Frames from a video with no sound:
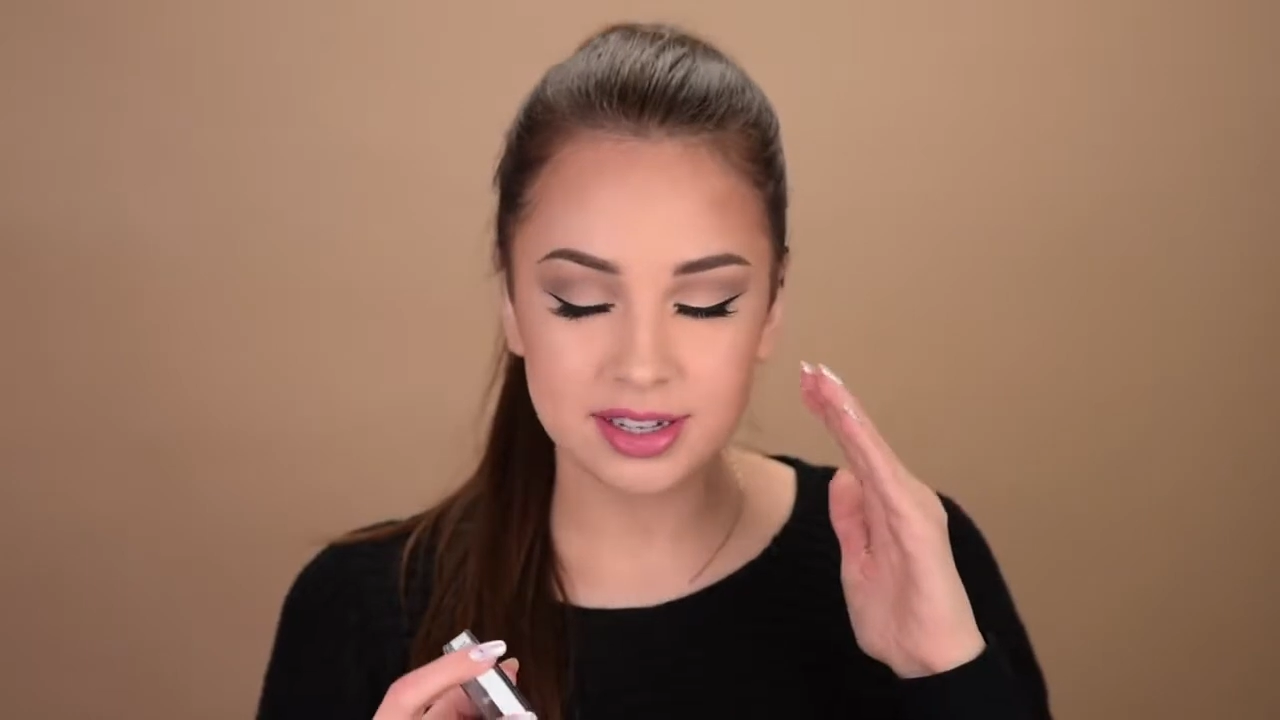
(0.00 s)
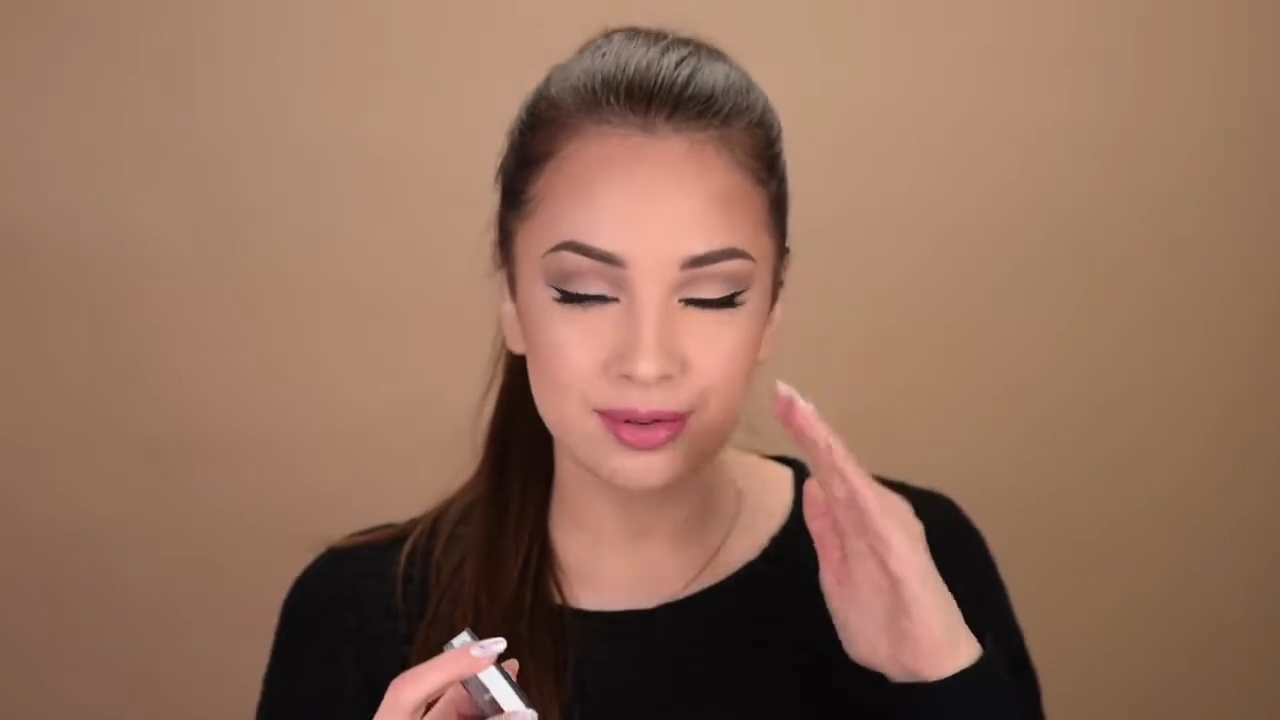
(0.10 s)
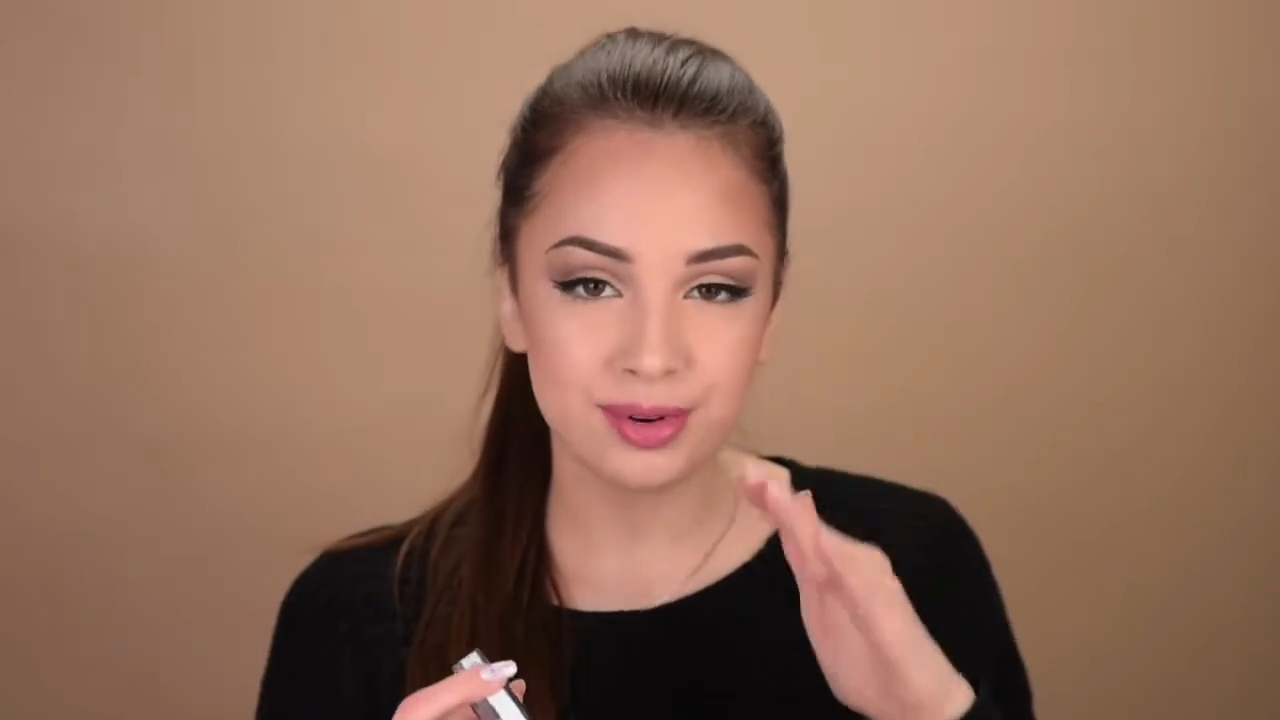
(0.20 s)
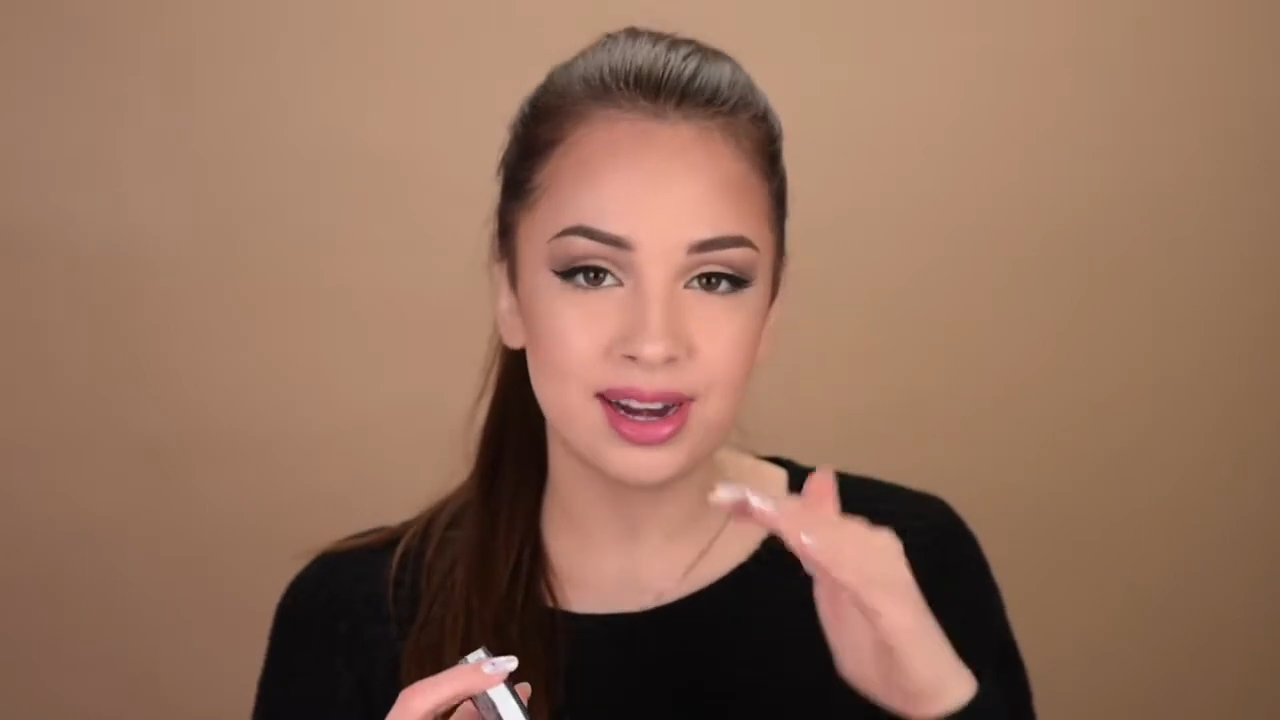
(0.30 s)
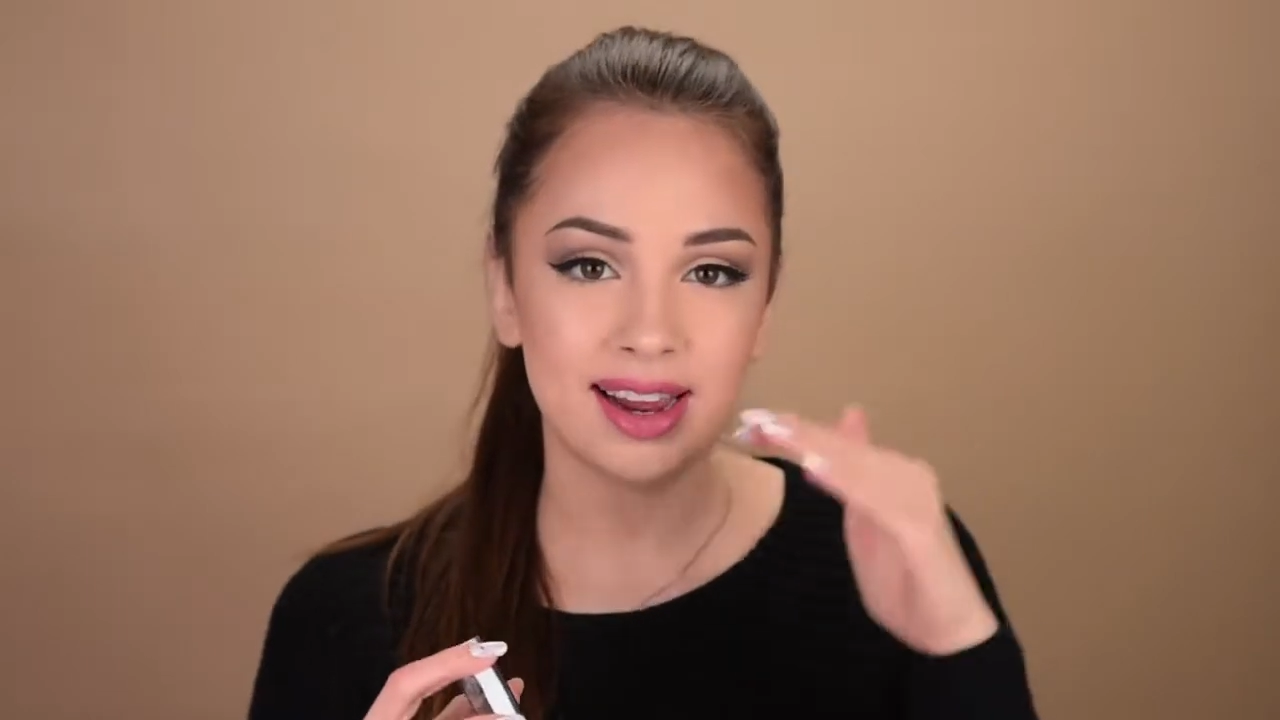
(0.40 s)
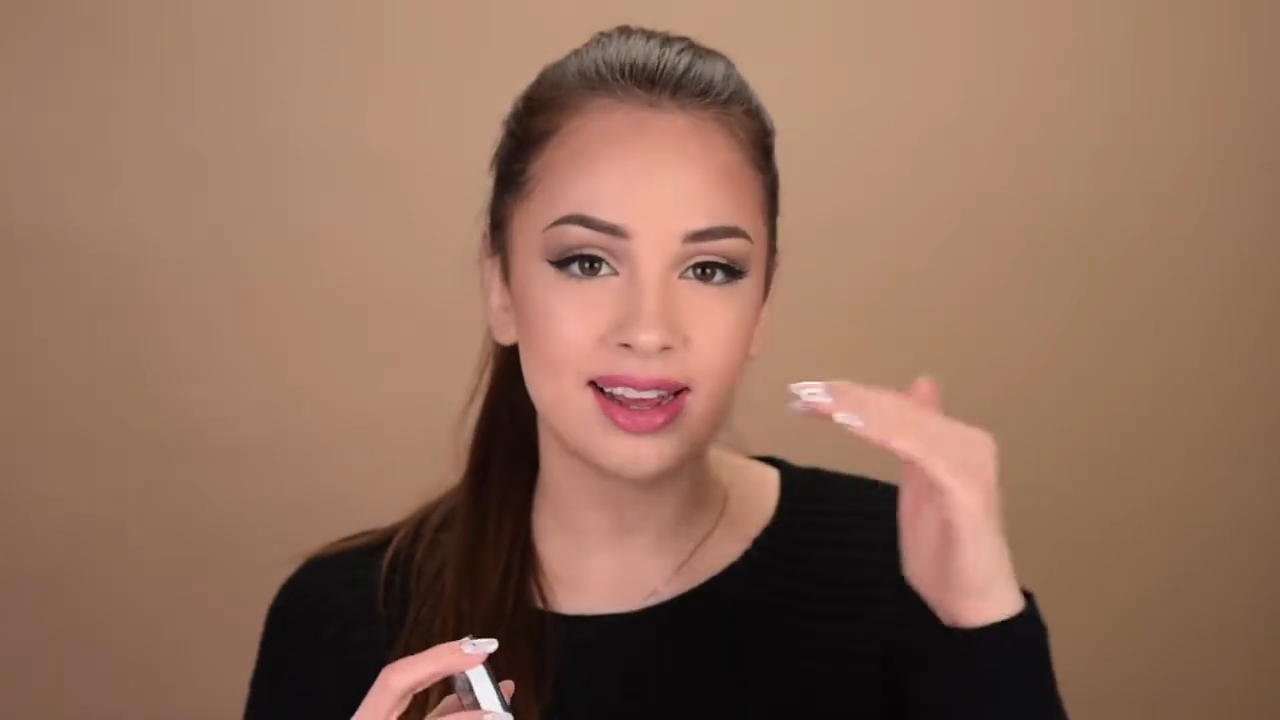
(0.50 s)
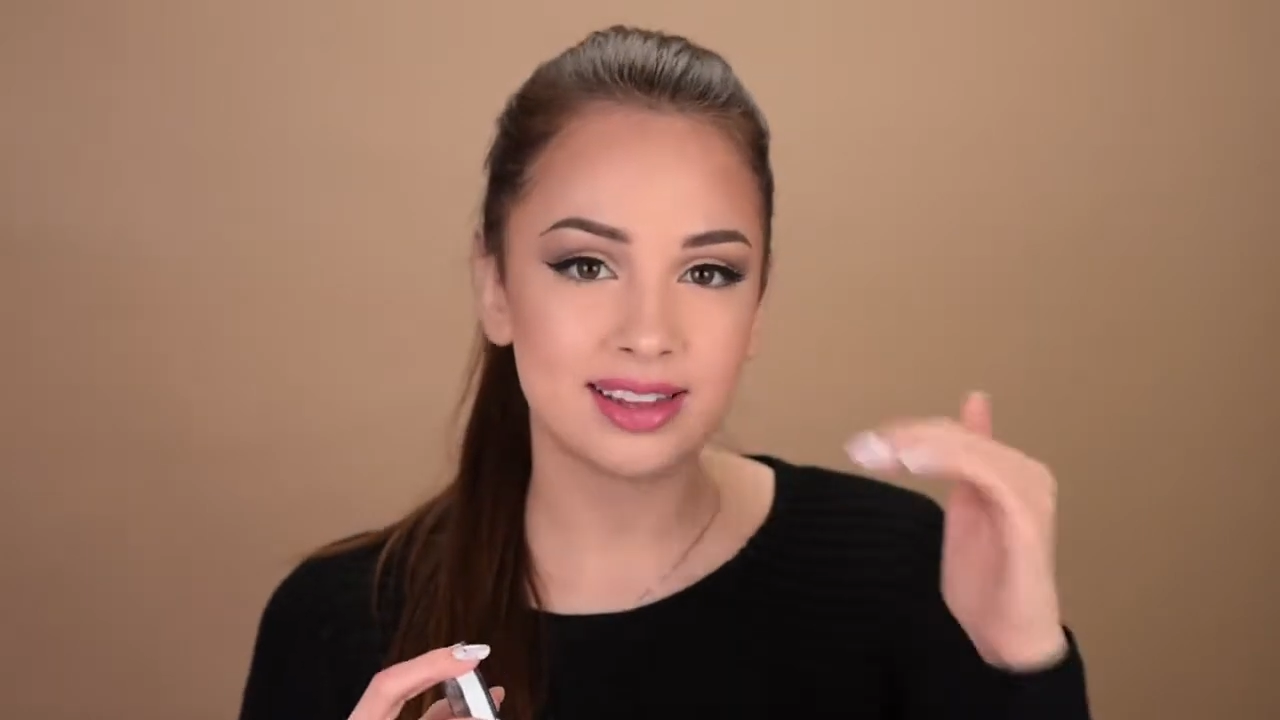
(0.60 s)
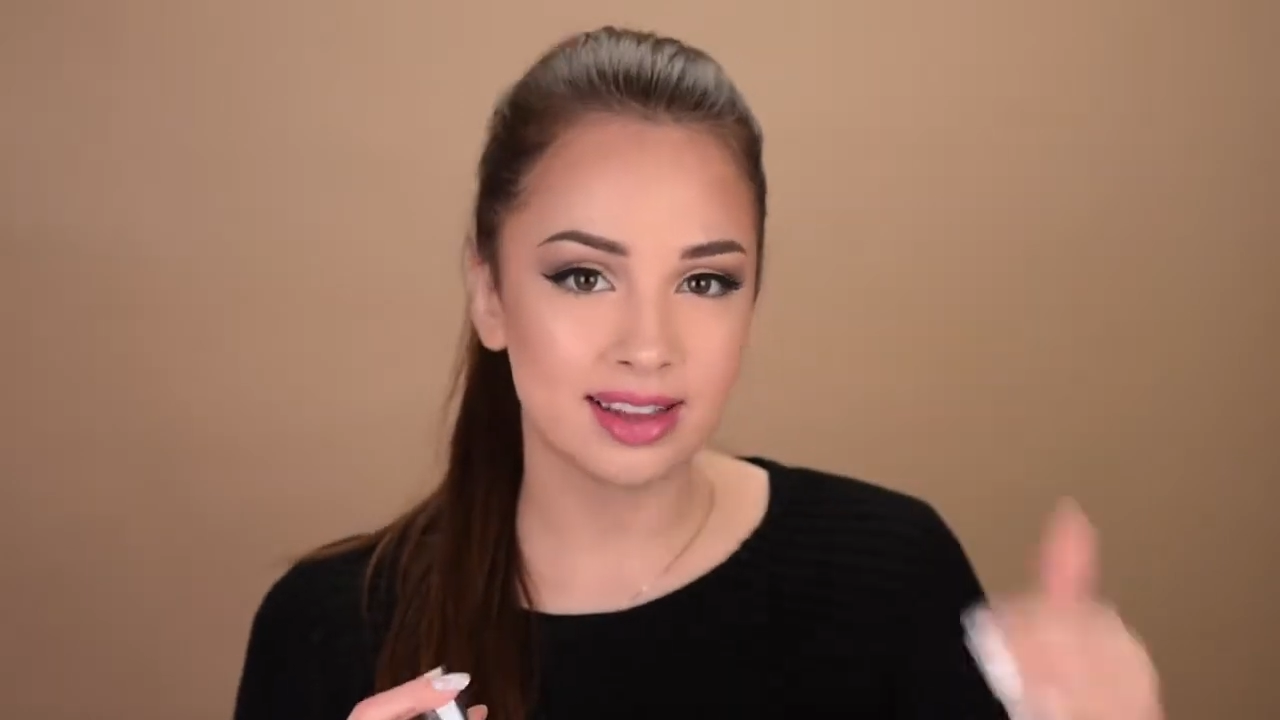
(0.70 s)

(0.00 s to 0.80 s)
a really